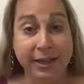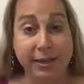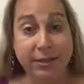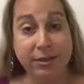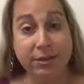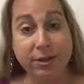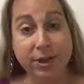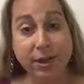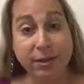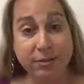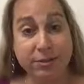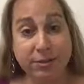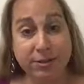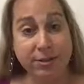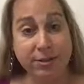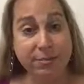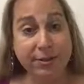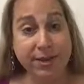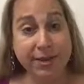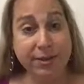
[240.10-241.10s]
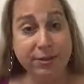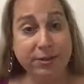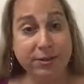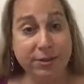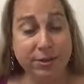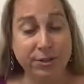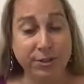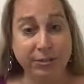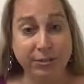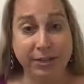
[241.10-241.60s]
There's also some
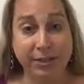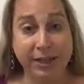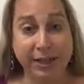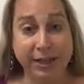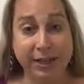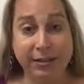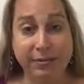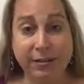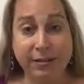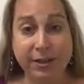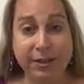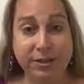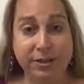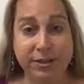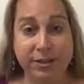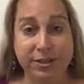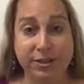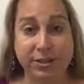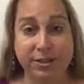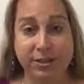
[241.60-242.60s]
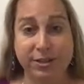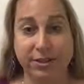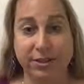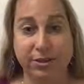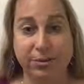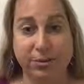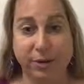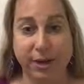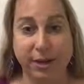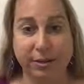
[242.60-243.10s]
interesting related functions to
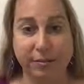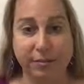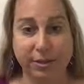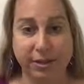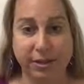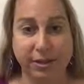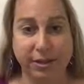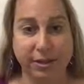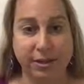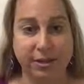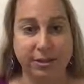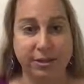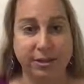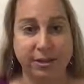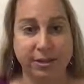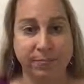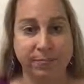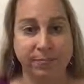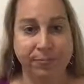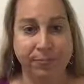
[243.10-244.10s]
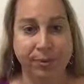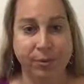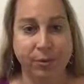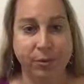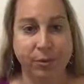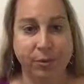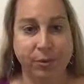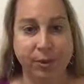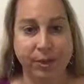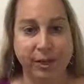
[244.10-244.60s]
this, right? Because
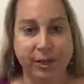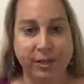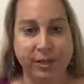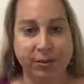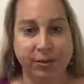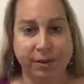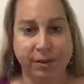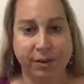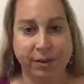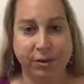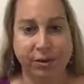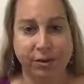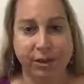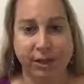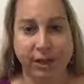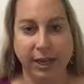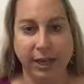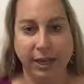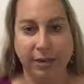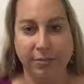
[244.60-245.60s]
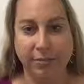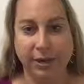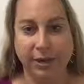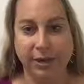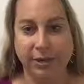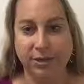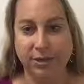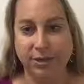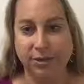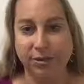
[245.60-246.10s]
when you realize I've got u to the n
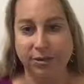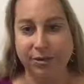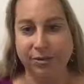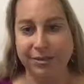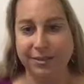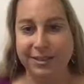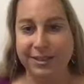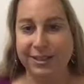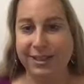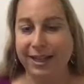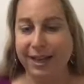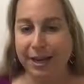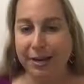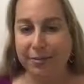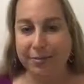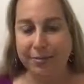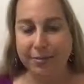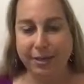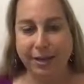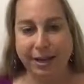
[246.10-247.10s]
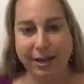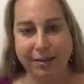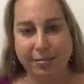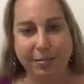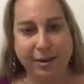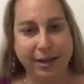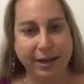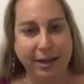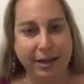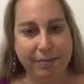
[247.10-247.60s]
minus u to the n
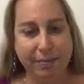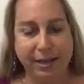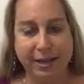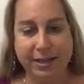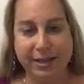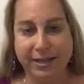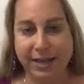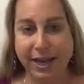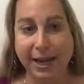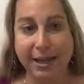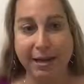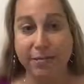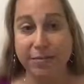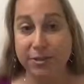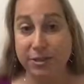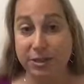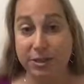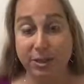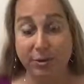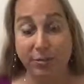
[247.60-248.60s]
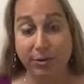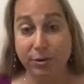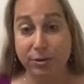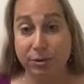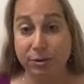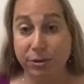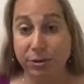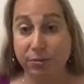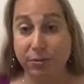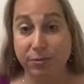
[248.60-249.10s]
mi minus m, just like we were
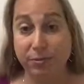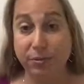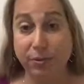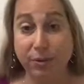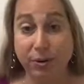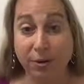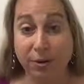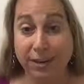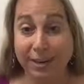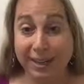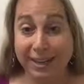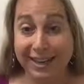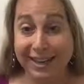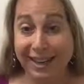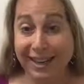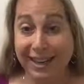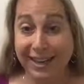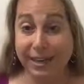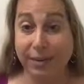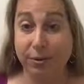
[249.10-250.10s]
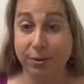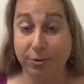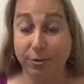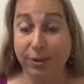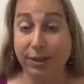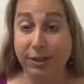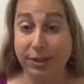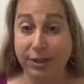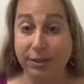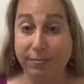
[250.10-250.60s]
showing before, I get a
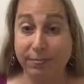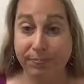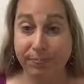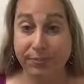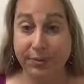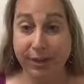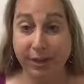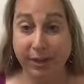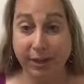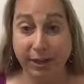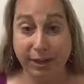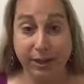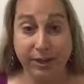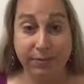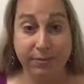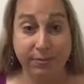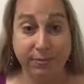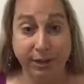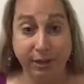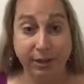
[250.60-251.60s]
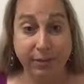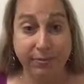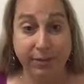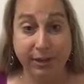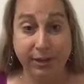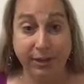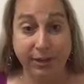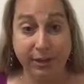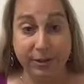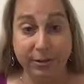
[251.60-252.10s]
really, you know, I get very,
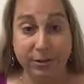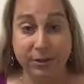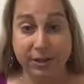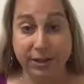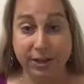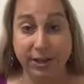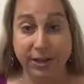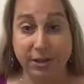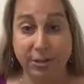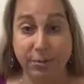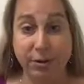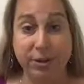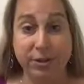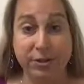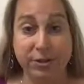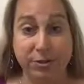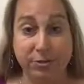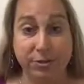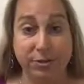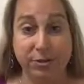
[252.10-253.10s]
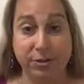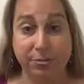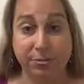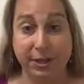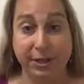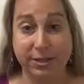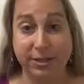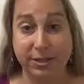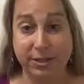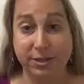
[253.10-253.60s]
very interesting expressions, which is
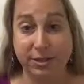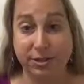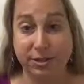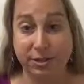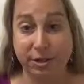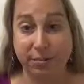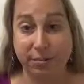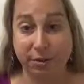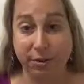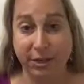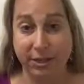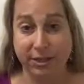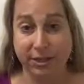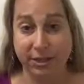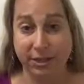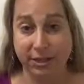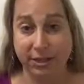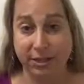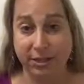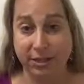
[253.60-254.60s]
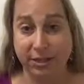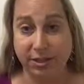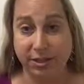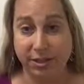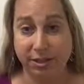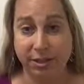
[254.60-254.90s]
basically just summarizing this.